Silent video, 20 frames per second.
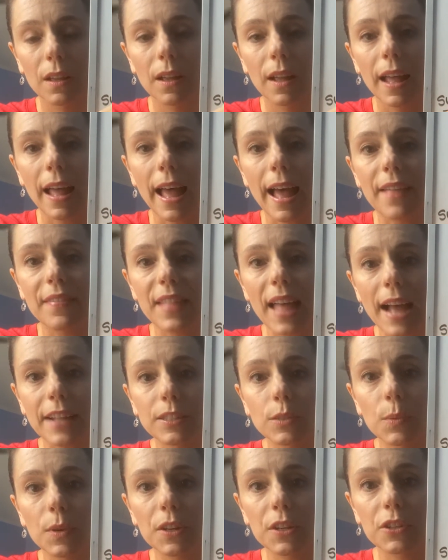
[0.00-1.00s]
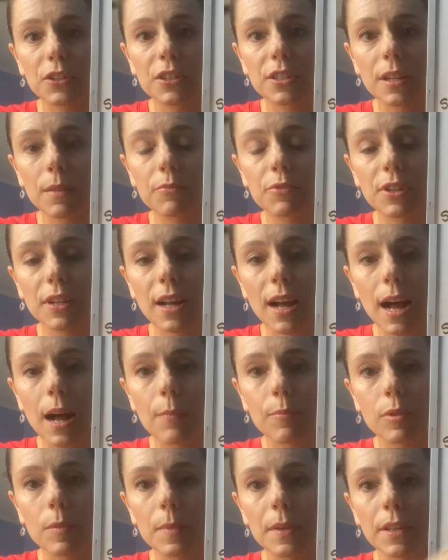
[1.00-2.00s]
And that's where your subject
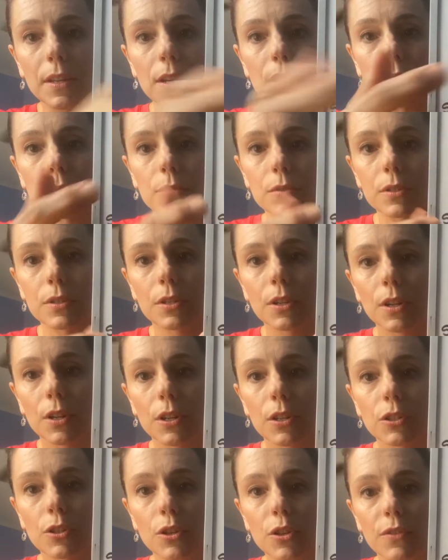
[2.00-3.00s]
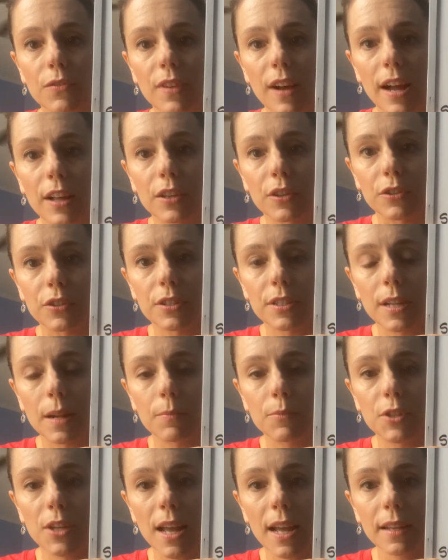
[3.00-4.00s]
complement goes. So you've got your
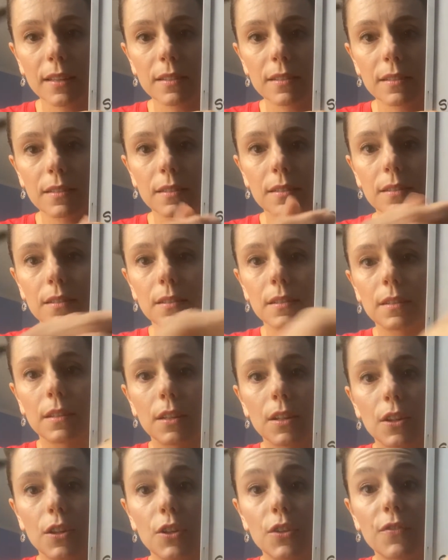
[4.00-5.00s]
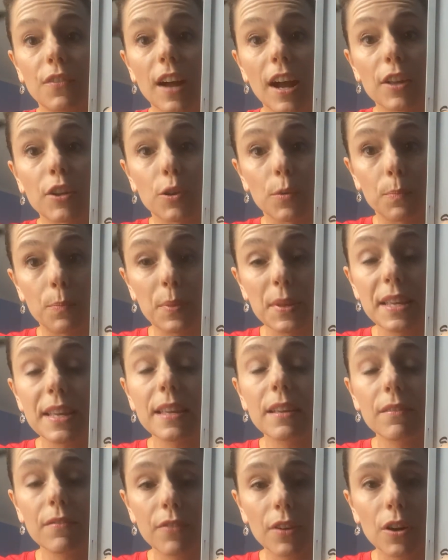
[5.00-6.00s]
subject, you've got your
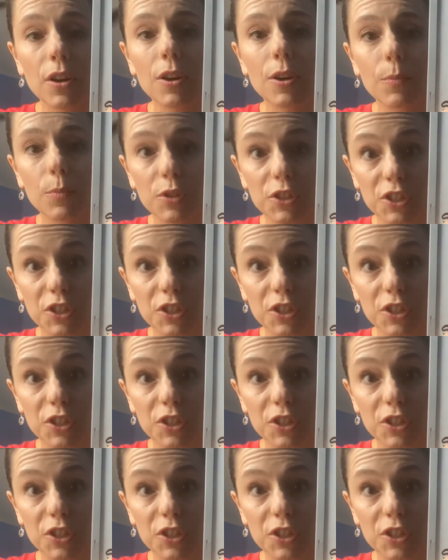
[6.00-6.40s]
being verb, which